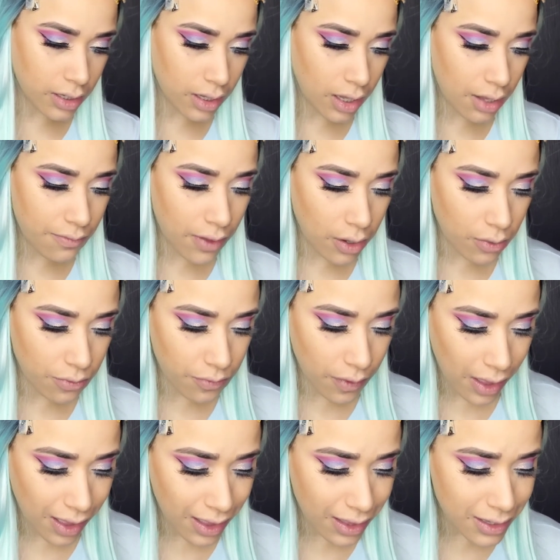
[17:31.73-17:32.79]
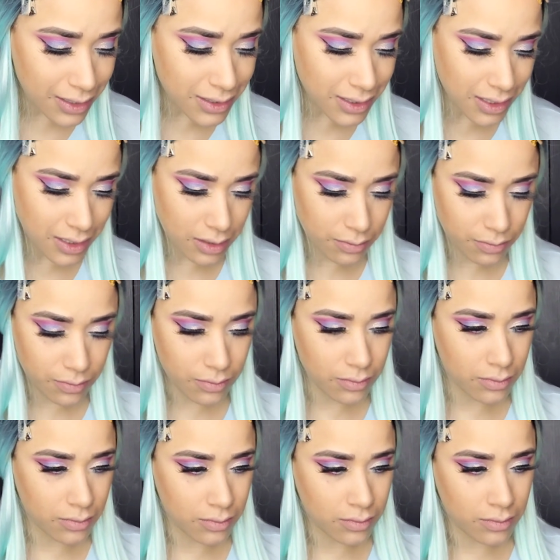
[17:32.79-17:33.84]
If I could find it.
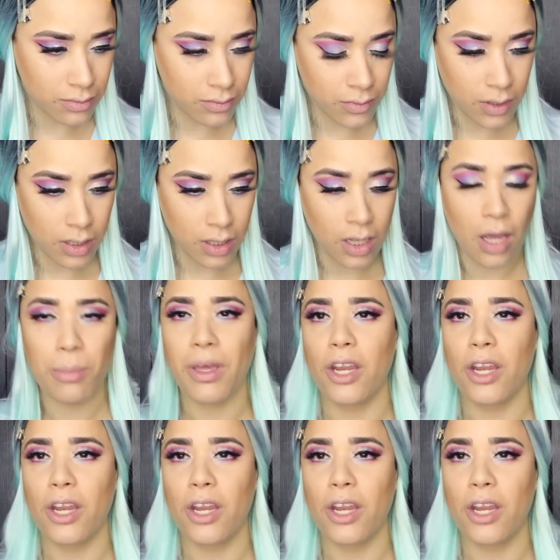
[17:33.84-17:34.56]
I'm